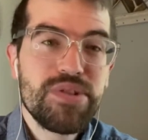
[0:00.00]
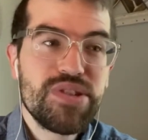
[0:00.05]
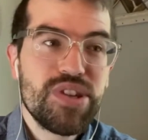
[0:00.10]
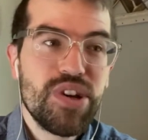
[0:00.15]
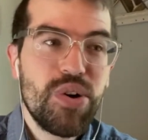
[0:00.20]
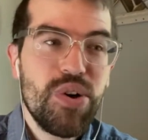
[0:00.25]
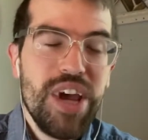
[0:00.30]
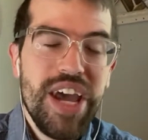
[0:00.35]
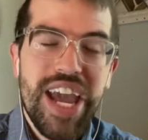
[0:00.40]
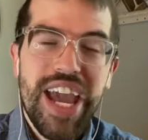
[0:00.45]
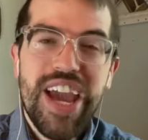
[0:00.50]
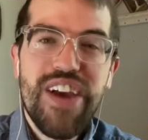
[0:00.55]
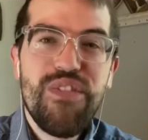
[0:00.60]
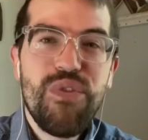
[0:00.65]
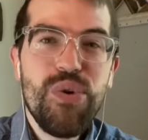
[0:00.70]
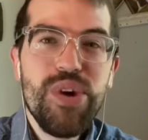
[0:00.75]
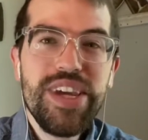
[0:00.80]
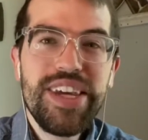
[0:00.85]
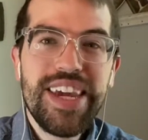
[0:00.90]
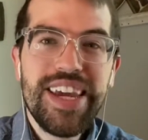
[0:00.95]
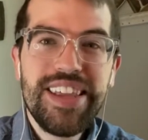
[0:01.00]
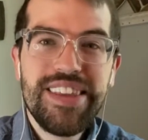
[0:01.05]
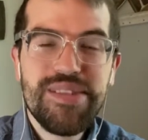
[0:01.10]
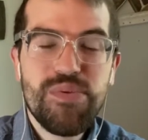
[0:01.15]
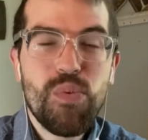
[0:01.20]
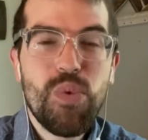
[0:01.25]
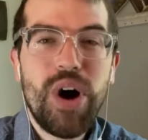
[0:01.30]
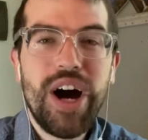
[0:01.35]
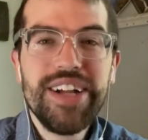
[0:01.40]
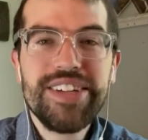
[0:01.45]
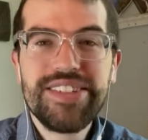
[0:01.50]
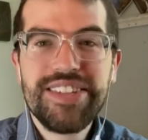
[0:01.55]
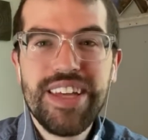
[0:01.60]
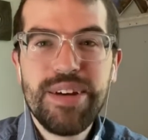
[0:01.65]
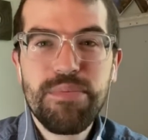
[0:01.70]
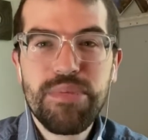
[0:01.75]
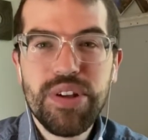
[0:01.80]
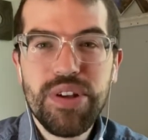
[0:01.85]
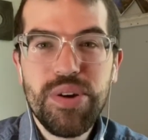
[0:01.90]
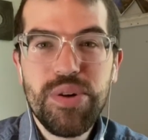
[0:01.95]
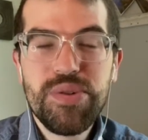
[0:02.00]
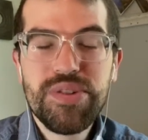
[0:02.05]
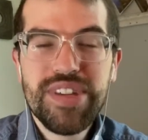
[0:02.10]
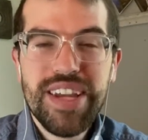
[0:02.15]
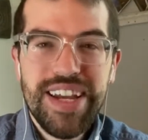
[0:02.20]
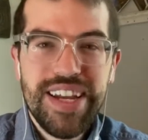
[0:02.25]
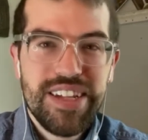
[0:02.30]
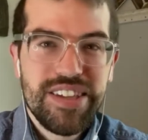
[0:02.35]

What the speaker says: So if we can watch them lose